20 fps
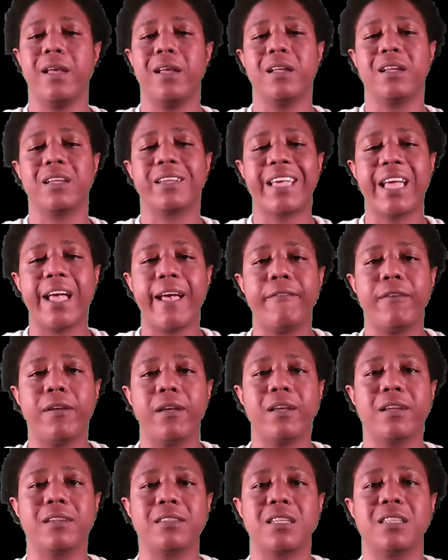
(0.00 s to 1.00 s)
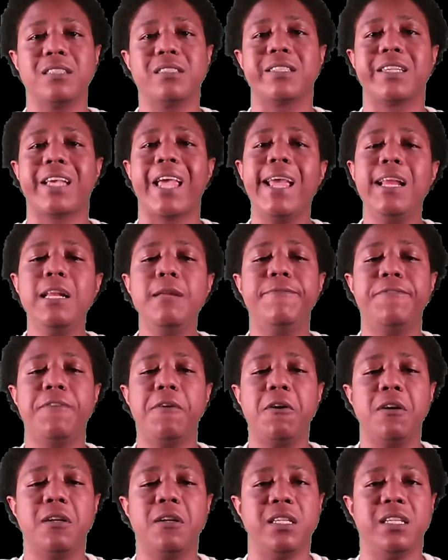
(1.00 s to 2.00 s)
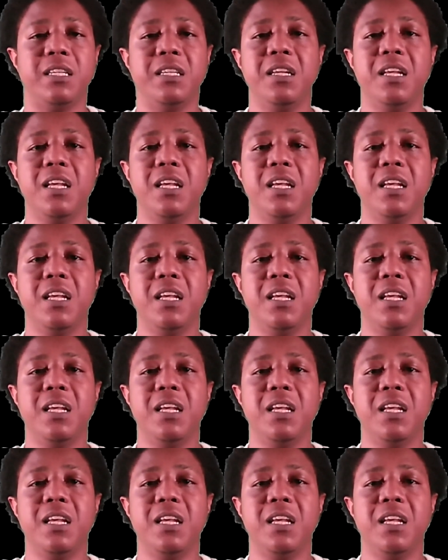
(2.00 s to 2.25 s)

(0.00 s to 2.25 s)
Because Caleb Farley